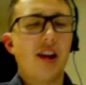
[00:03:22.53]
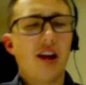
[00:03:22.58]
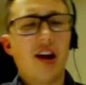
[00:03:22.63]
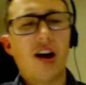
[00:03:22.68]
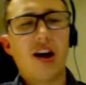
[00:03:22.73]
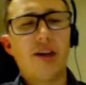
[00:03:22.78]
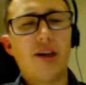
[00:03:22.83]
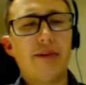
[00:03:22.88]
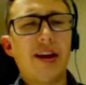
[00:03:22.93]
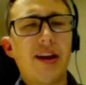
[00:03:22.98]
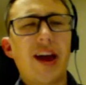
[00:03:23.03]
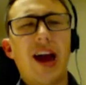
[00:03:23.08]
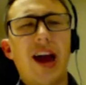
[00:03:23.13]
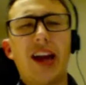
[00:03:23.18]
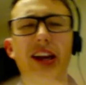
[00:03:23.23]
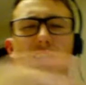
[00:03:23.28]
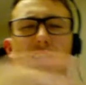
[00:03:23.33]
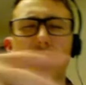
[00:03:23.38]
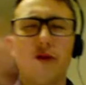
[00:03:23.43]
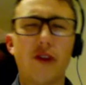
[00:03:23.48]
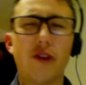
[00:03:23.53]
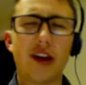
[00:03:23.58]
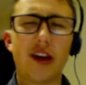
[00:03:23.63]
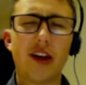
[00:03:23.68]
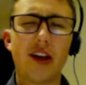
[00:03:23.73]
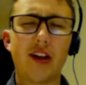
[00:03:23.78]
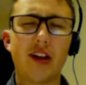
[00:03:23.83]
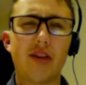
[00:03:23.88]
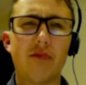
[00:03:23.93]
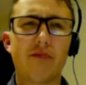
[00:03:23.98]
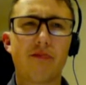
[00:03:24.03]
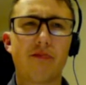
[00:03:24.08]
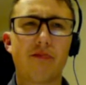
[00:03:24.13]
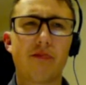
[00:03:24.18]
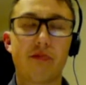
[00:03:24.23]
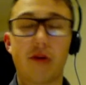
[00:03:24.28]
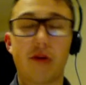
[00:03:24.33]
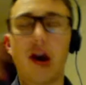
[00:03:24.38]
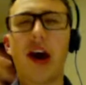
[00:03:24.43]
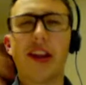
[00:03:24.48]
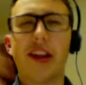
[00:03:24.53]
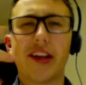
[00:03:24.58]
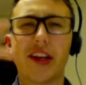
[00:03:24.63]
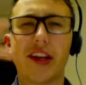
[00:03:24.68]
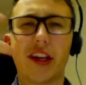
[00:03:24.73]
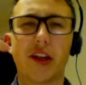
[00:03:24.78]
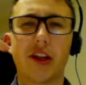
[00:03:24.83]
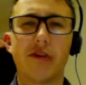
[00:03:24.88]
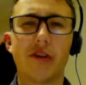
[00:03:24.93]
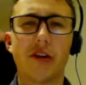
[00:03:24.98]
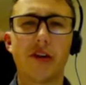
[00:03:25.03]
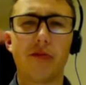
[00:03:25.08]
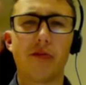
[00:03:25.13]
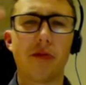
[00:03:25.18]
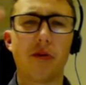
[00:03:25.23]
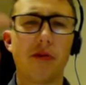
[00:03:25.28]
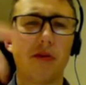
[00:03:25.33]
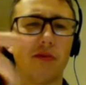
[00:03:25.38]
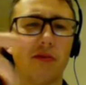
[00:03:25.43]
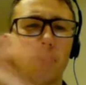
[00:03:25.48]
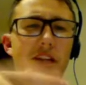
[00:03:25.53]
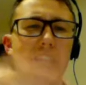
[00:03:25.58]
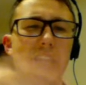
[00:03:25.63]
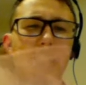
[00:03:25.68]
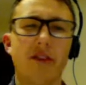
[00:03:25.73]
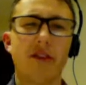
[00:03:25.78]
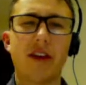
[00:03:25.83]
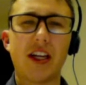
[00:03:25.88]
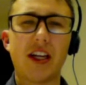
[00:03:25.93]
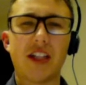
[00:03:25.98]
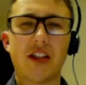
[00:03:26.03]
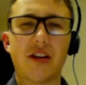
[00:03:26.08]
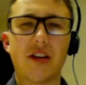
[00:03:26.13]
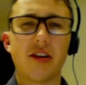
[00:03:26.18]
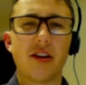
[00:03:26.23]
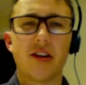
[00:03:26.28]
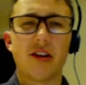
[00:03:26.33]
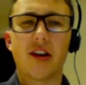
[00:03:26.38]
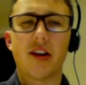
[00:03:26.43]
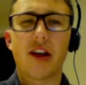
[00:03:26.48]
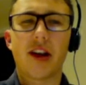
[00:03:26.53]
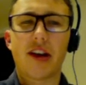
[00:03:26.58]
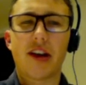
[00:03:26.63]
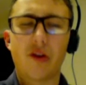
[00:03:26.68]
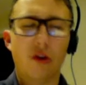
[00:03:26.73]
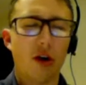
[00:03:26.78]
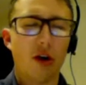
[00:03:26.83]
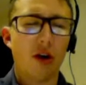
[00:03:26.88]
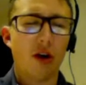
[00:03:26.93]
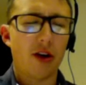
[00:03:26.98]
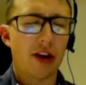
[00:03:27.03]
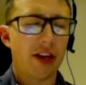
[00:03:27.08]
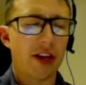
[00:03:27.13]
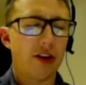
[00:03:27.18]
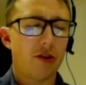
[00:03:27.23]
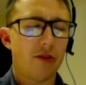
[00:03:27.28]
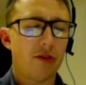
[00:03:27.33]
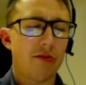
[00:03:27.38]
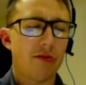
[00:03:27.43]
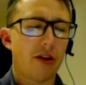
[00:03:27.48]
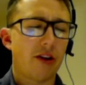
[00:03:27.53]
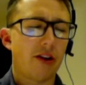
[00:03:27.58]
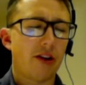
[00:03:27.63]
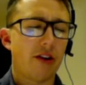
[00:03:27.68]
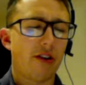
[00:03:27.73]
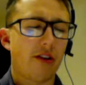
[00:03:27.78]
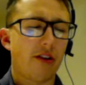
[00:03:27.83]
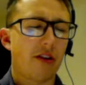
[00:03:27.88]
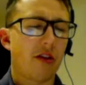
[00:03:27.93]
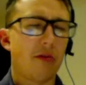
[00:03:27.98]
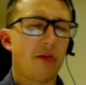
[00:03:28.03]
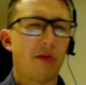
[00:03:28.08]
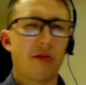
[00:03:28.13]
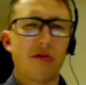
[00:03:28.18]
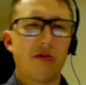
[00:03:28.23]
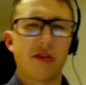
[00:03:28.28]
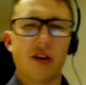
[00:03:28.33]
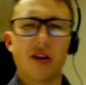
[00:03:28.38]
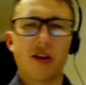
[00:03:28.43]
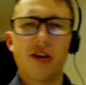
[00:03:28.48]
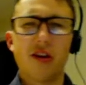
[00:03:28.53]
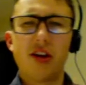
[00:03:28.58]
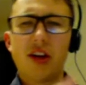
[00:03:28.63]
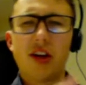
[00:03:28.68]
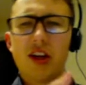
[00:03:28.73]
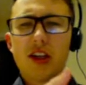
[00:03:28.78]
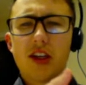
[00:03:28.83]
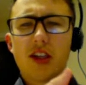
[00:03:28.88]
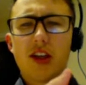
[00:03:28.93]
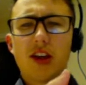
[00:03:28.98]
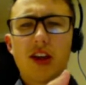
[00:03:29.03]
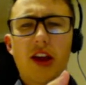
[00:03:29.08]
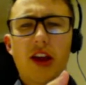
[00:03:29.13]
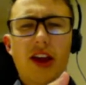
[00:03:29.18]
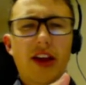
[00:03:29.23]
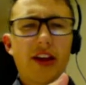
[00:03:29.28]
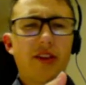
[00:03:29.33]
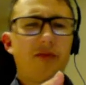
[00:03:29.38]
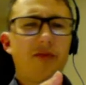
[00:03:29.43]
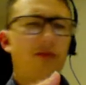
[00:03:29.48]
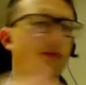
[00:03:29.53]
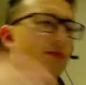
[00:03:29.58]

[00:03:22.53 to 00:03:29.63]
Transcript: And it's I think it's a real problem to innovation, like not only in cryptocurrency, but also to like